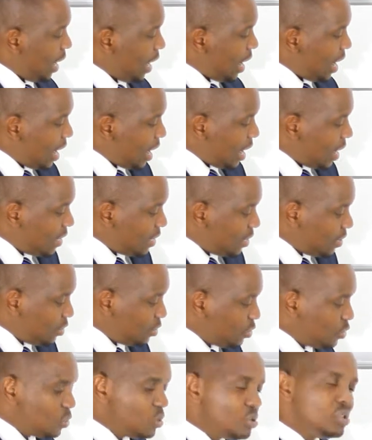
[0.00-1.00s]
and
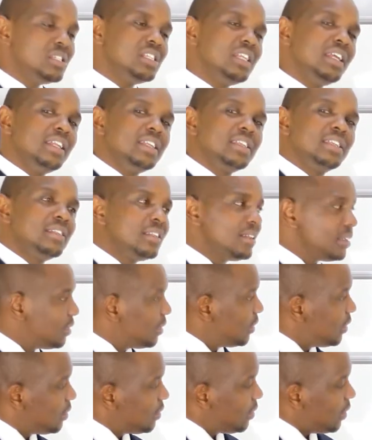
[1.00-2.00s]
use it,
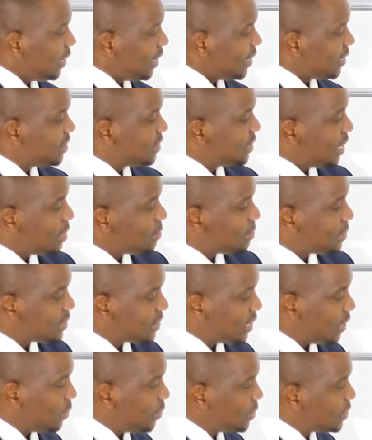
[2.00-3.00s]
like
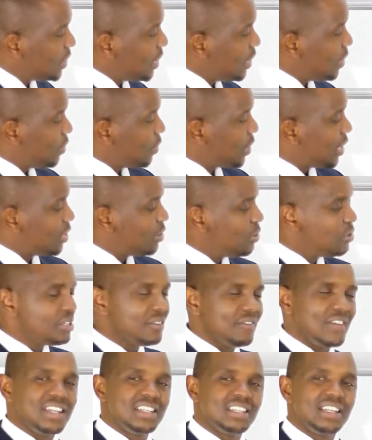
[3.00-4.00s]
10%. We said you can use
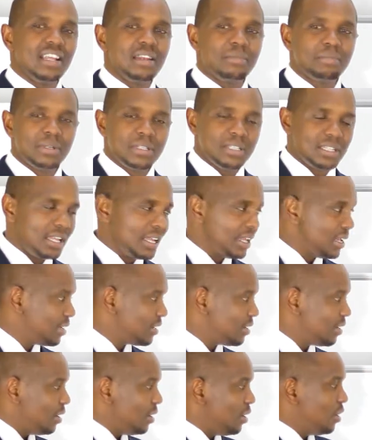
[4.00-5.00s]
even
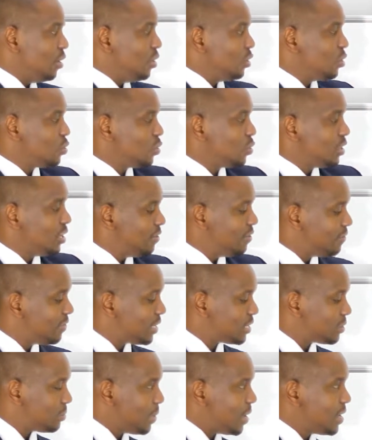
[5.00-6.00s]
10% to an
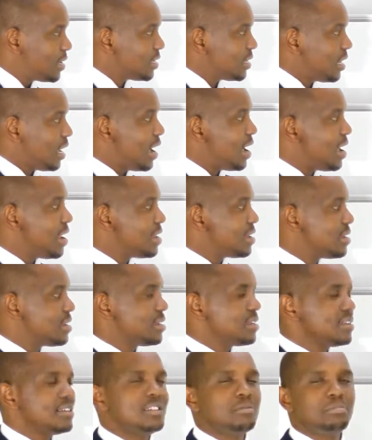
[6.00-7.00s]
investment and
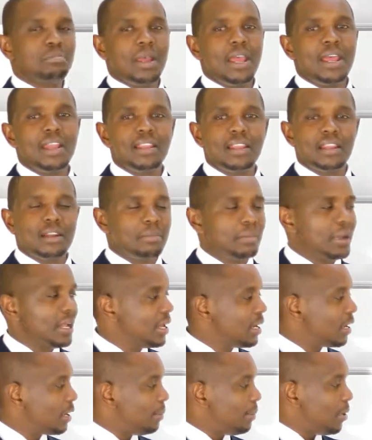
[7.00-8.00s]
spend the
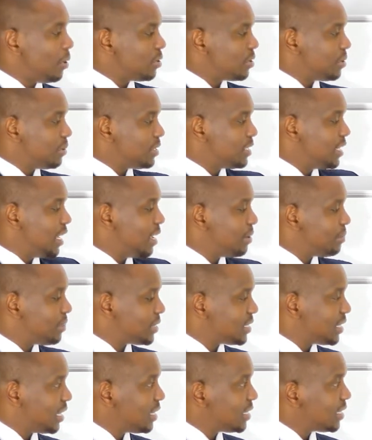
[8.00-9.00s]
remaining amount, 10%,
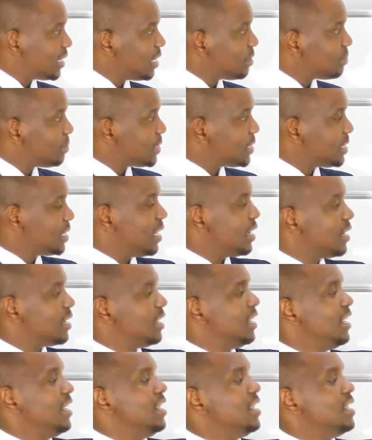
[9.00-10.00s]
10%,
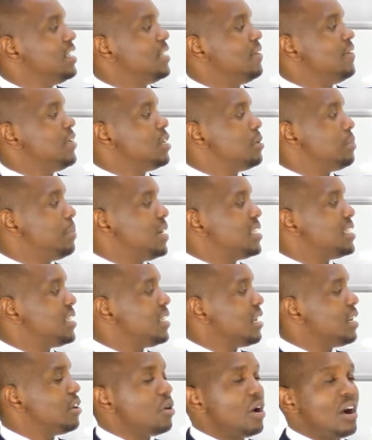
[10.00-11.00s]
70%,
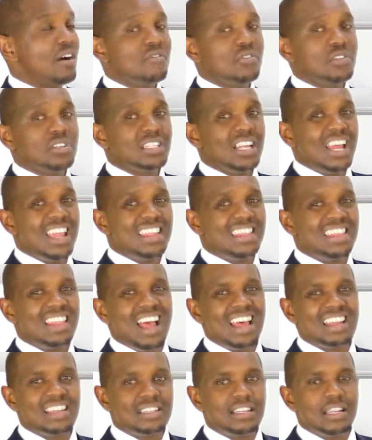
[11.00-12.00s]
and you have your tithe
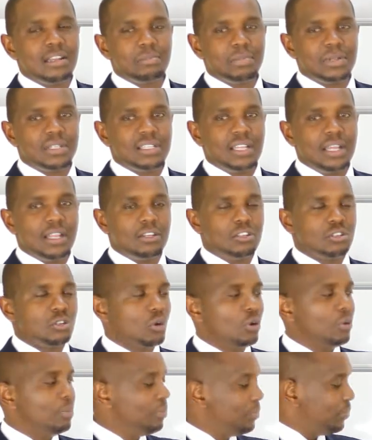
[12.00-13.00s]
at 10%.
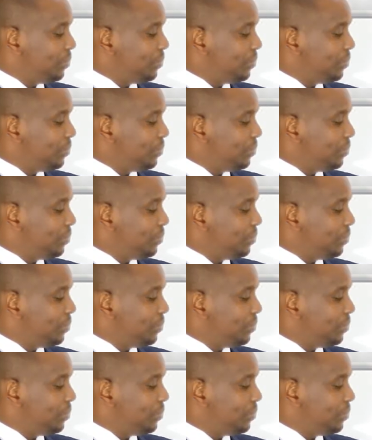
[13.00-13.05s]
So